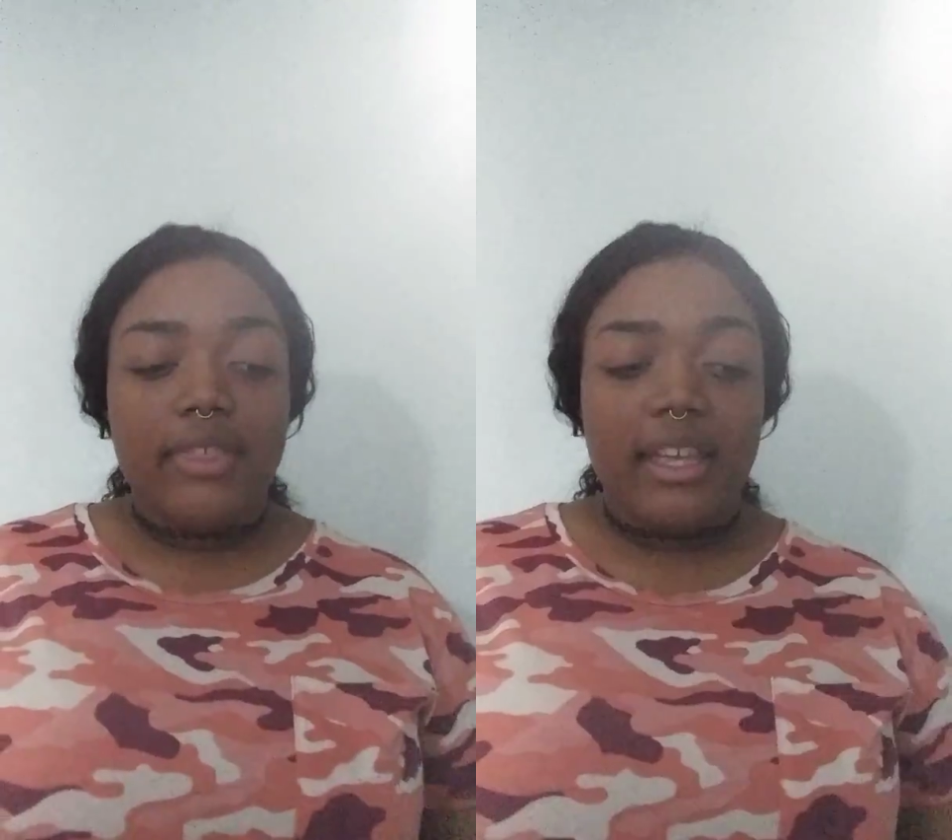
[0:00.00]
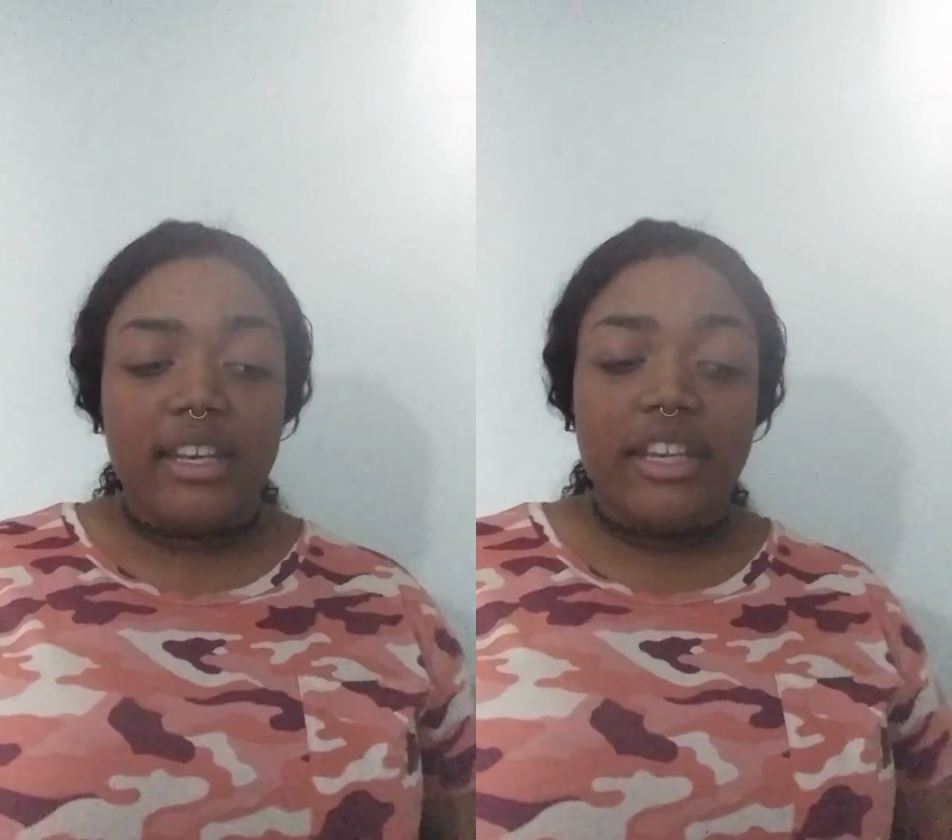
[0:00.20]

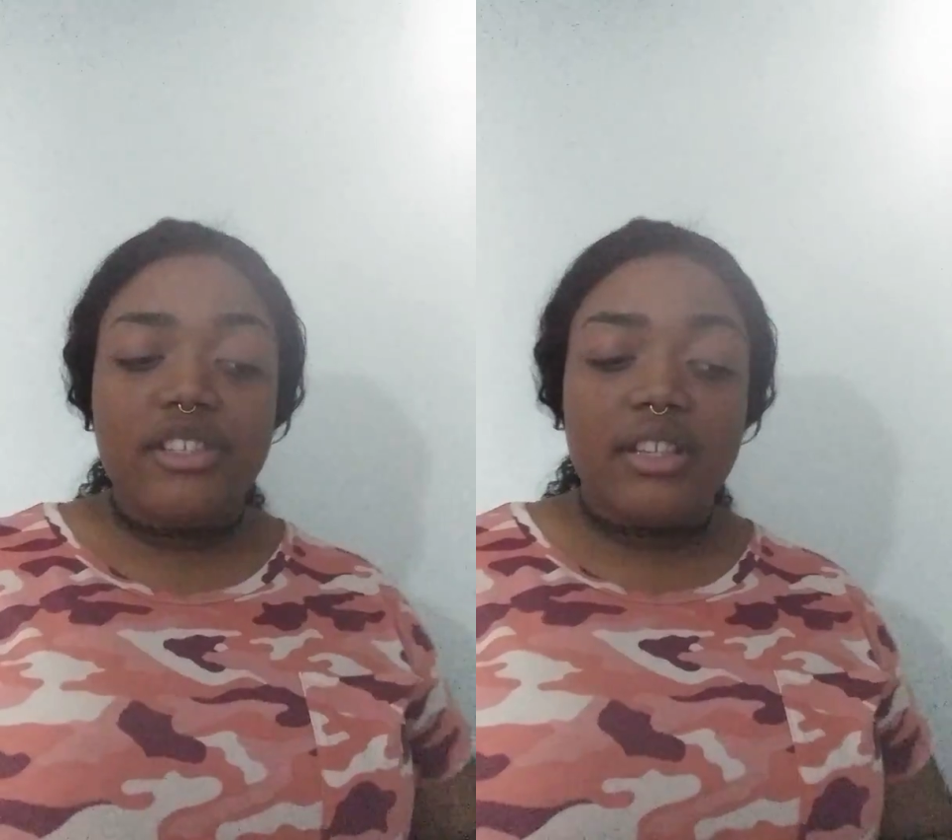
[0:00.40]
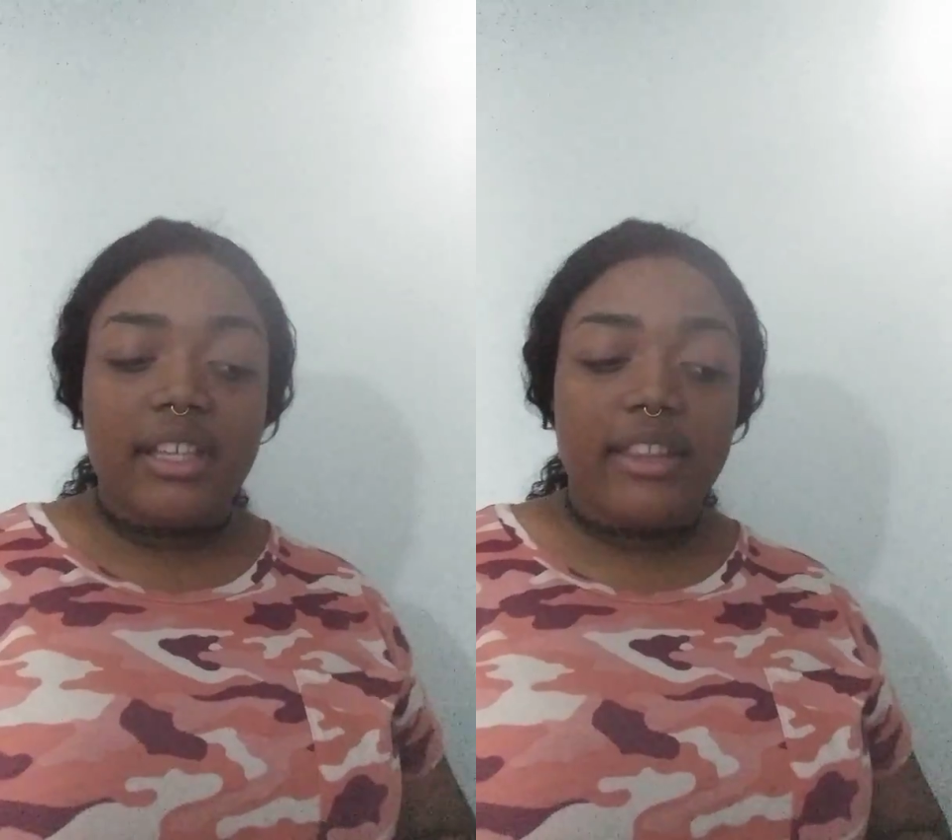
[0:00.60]

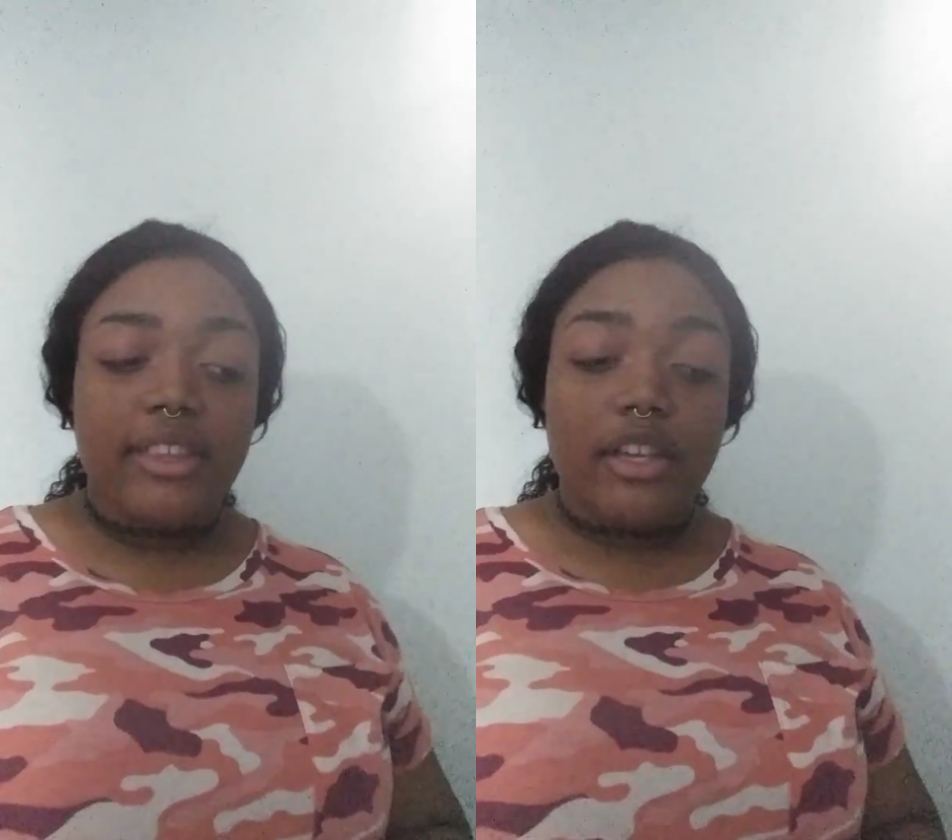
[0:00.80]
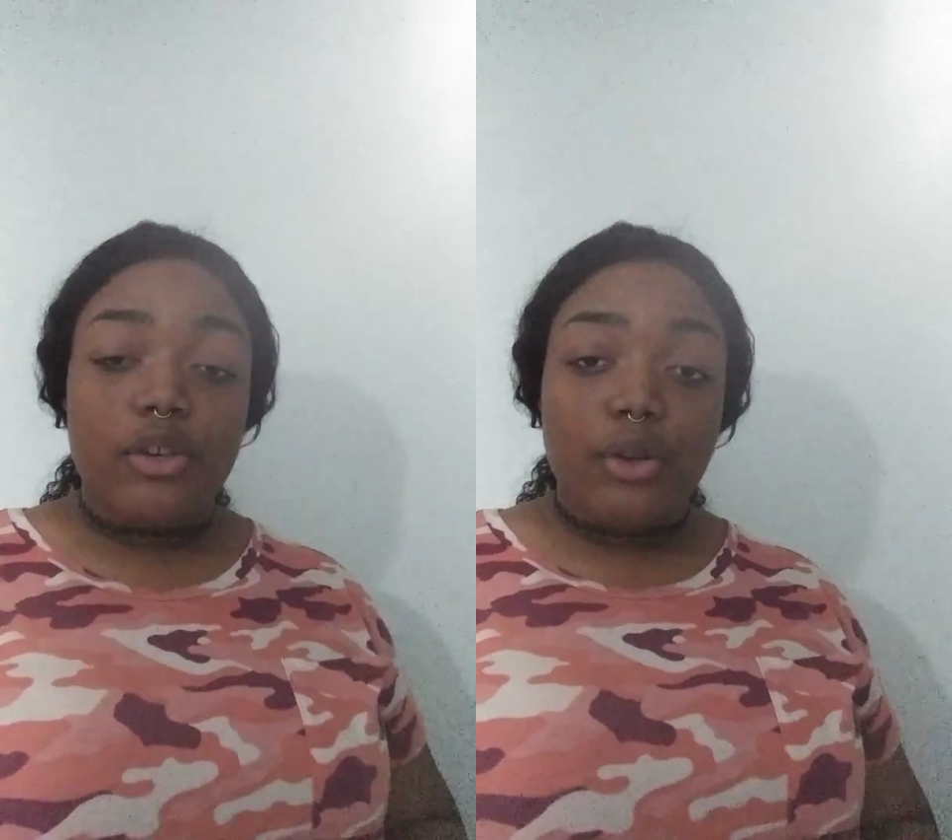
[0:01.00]
initially
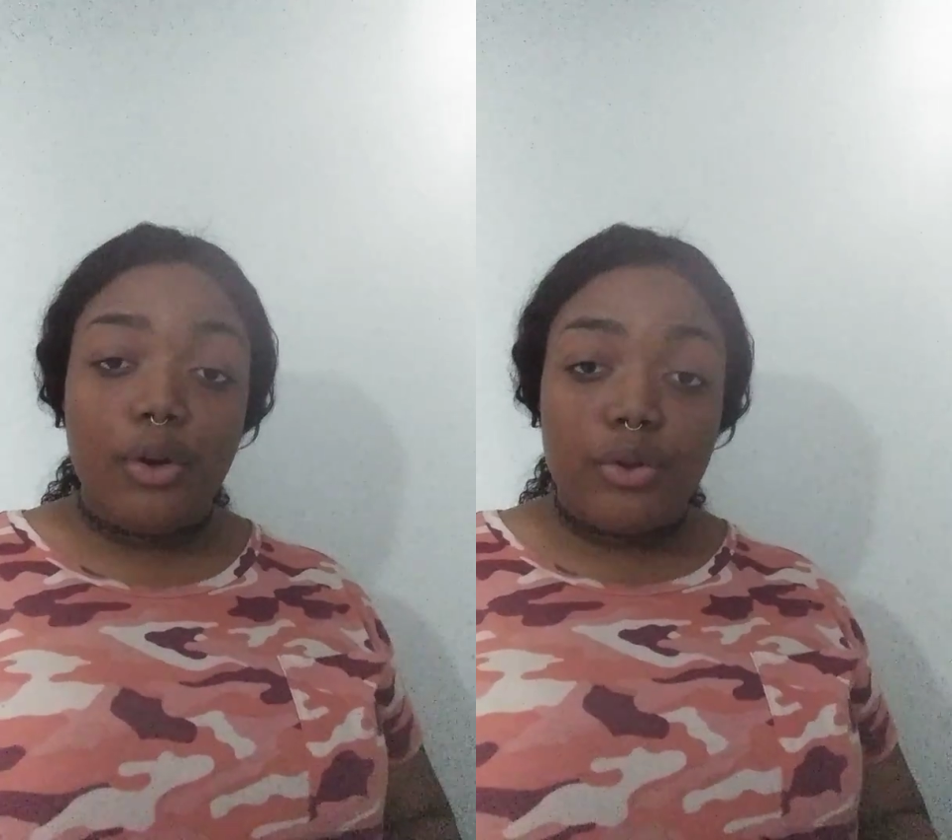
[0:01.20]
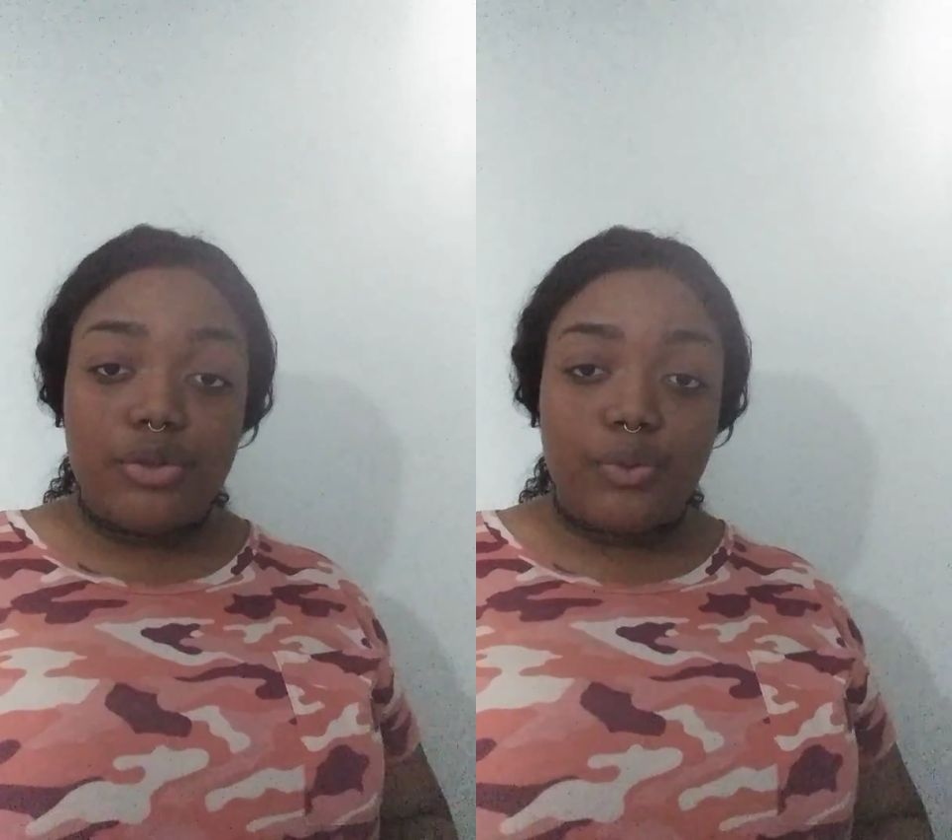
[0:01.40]
the
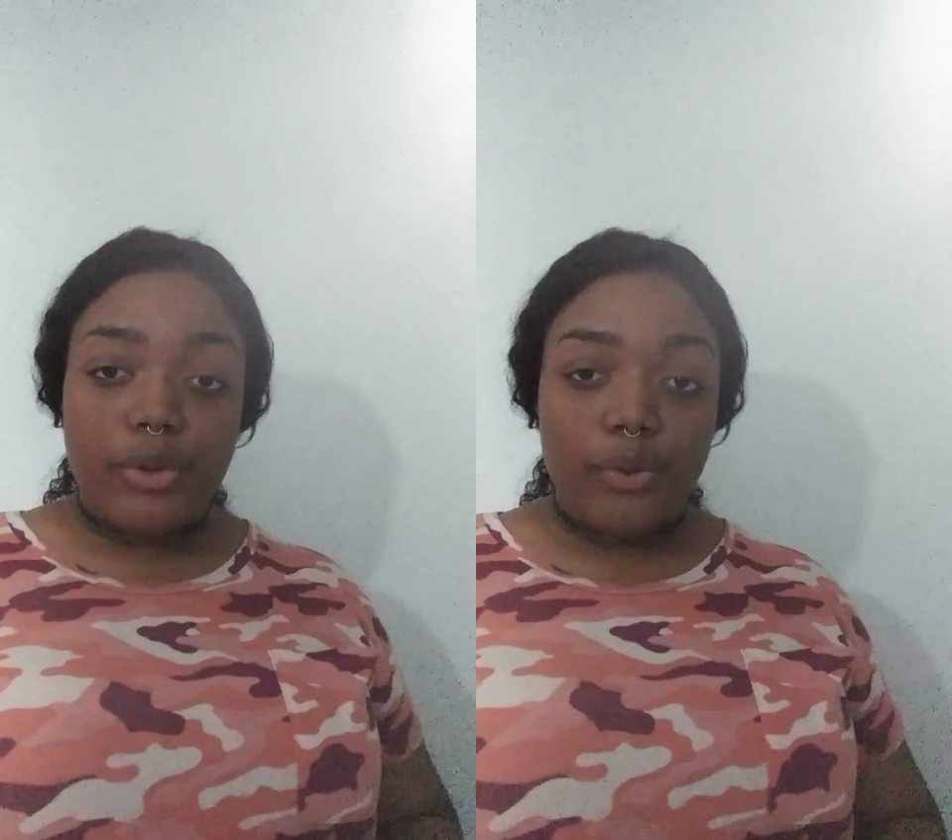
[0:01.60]
adults were